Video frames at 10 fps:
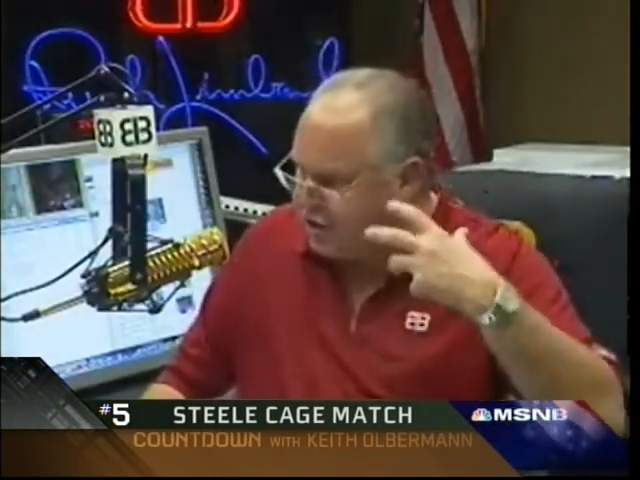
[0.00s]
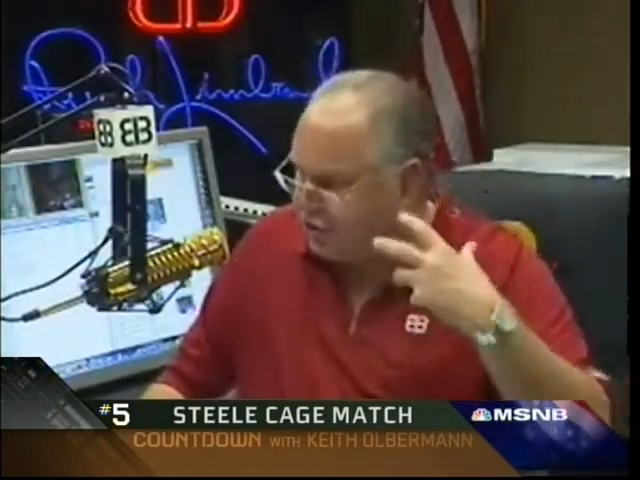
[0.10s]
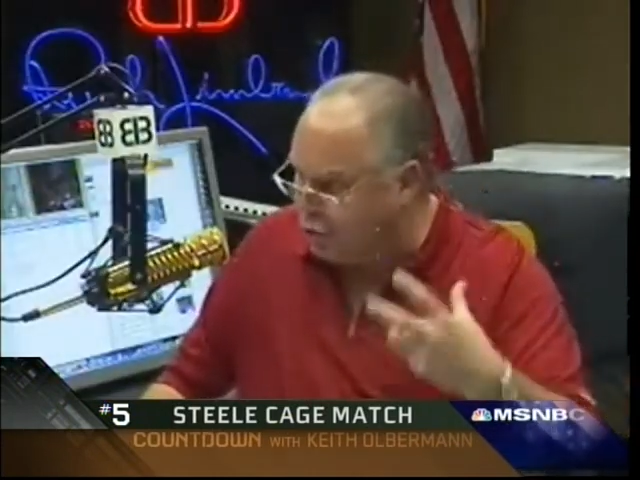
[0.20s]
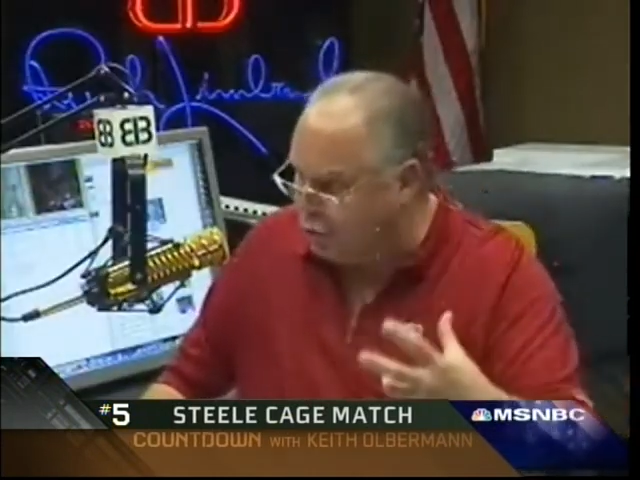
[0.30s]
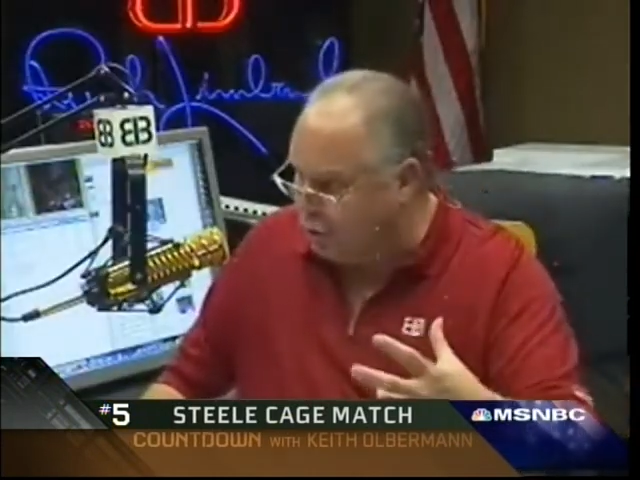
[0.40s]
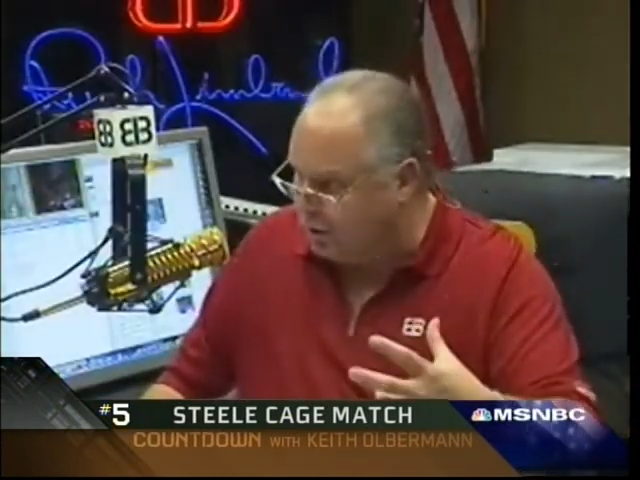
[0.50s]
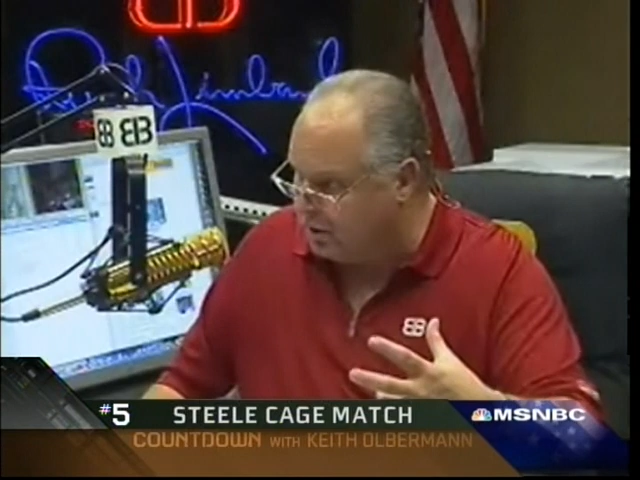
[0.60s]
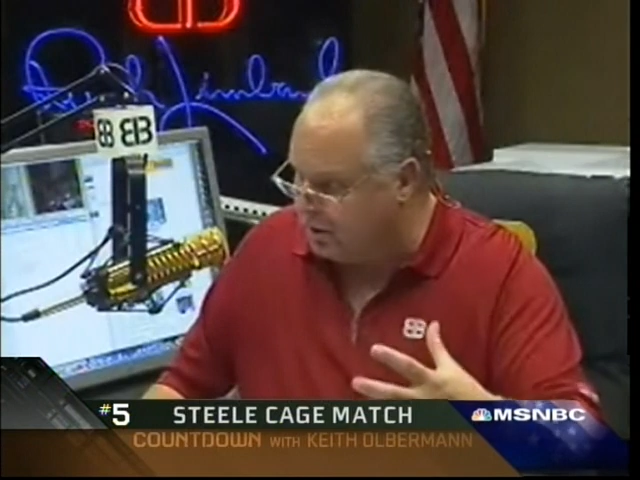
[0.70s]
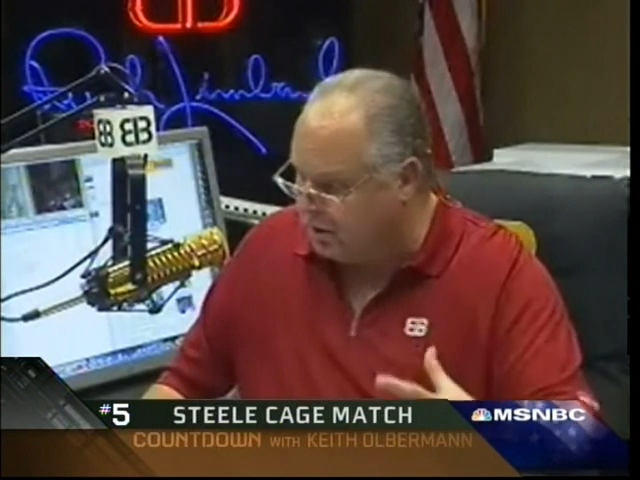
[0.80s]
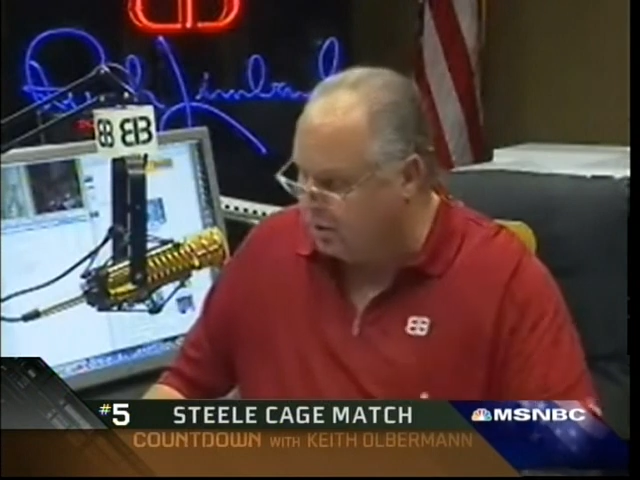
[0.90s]
you
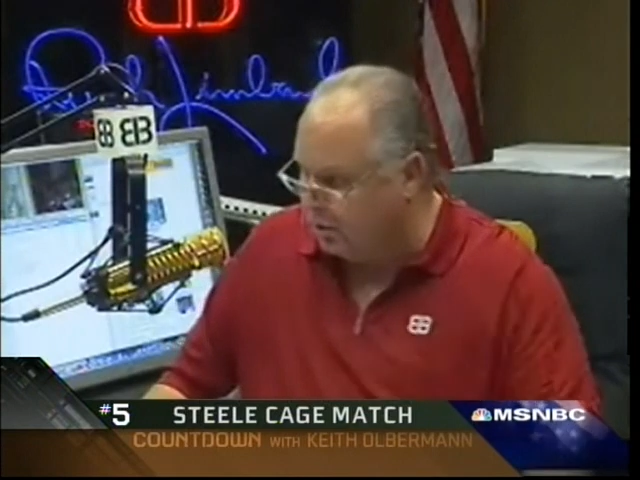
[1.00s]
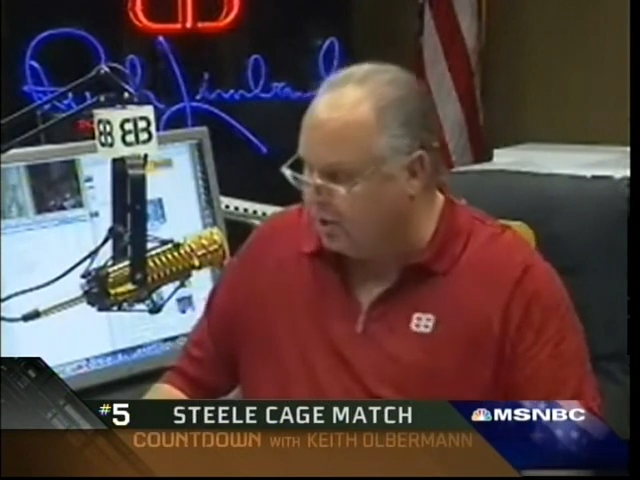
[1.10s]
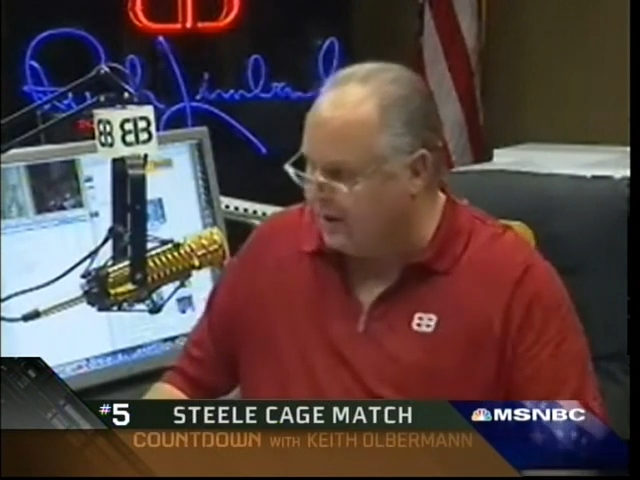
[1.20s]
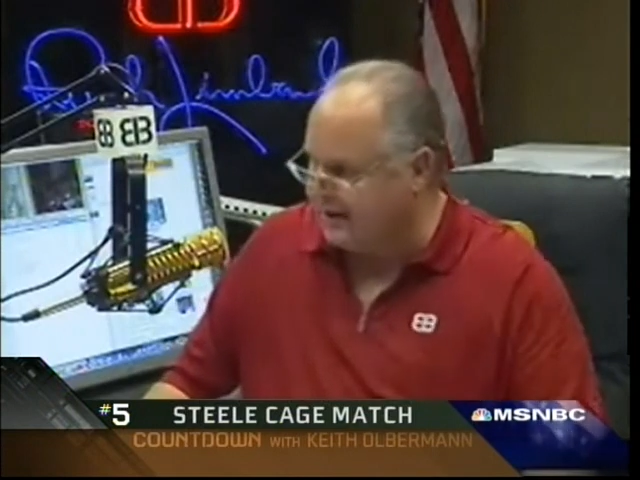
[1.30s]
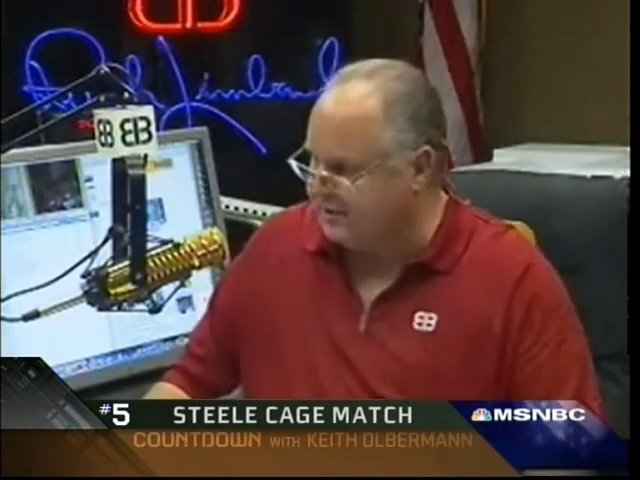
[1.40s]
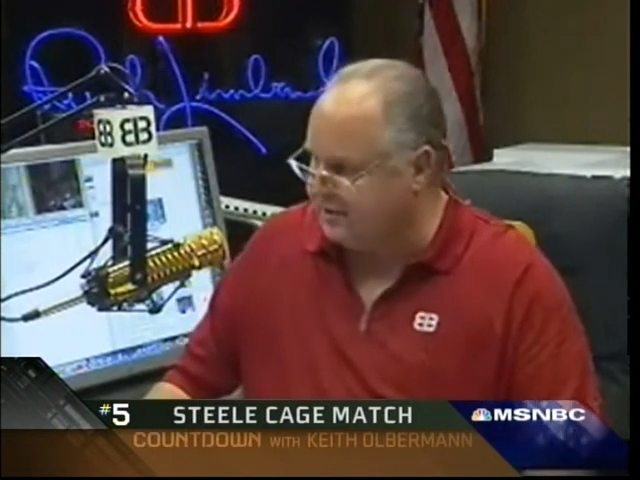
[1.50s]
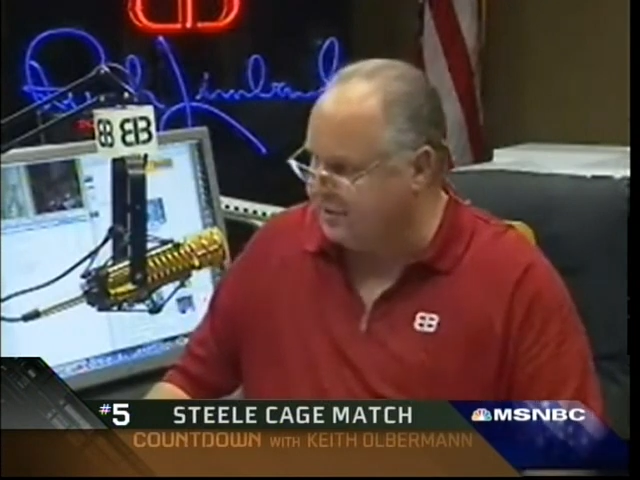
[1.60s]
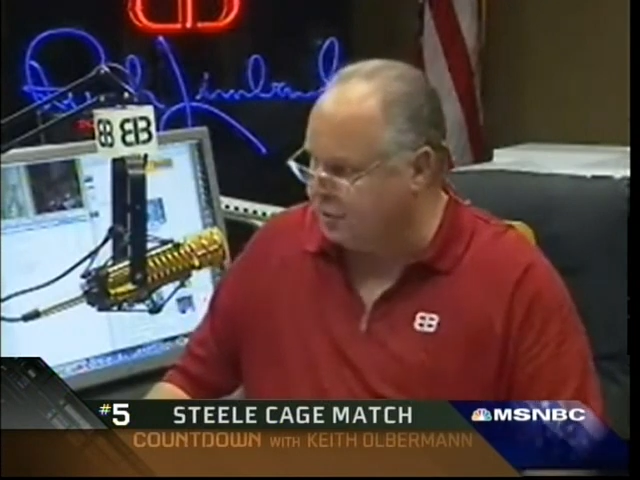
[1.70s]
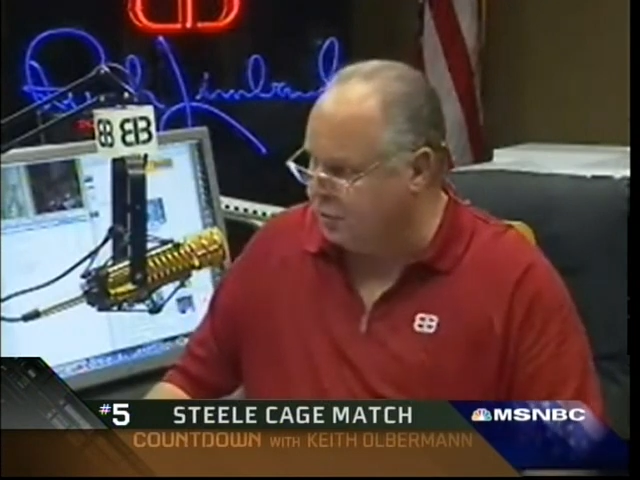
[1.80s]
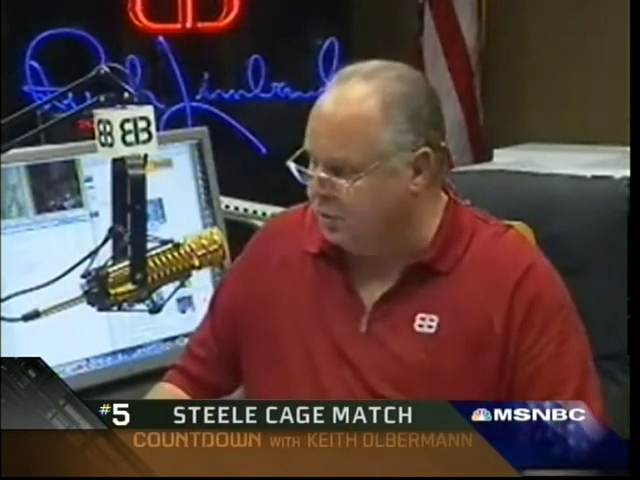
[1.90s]
were elected to
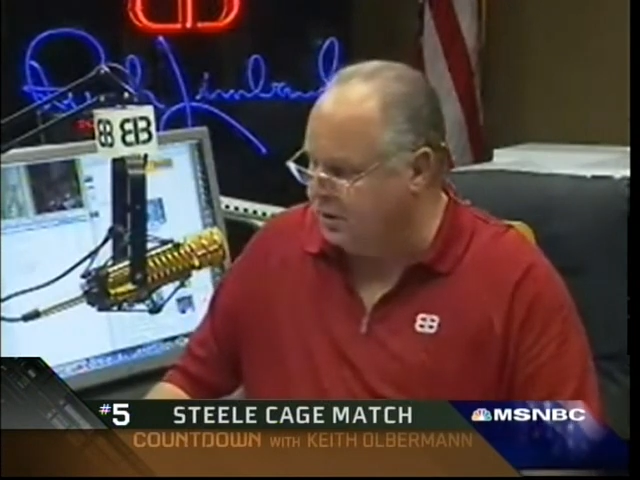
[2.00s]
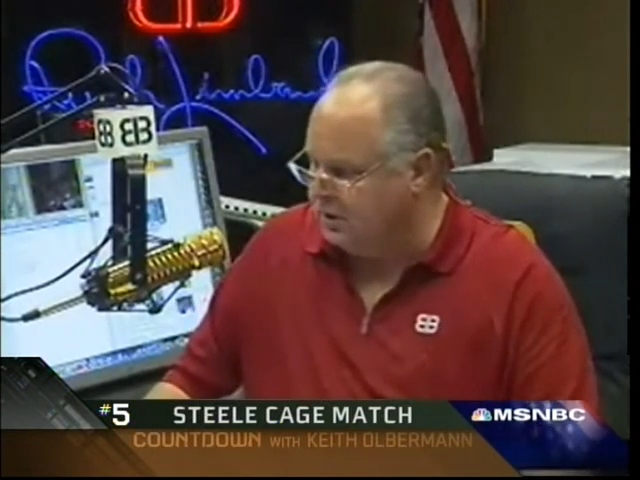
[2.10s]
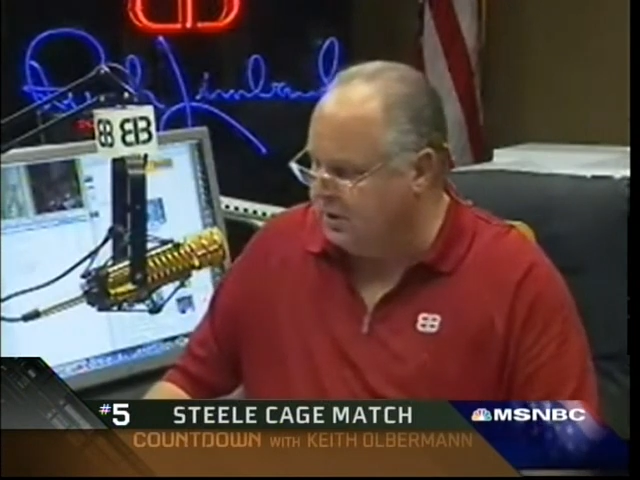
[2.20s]
do,